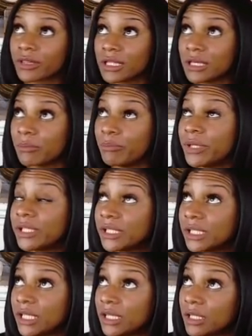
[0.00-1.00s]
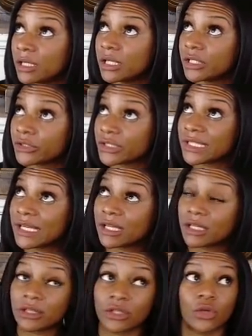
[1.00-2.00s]
the ability, the
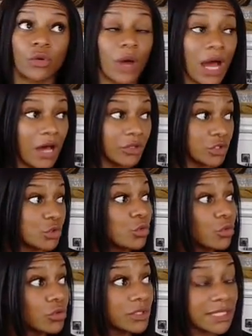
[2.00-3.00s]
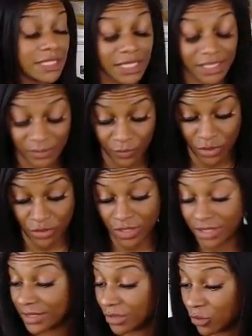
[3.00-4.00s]
understanding, the know-how, the tools, the
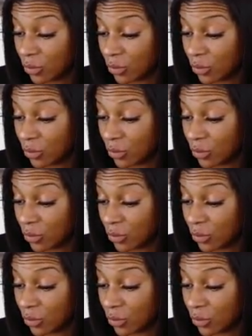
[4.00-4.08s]
experience, the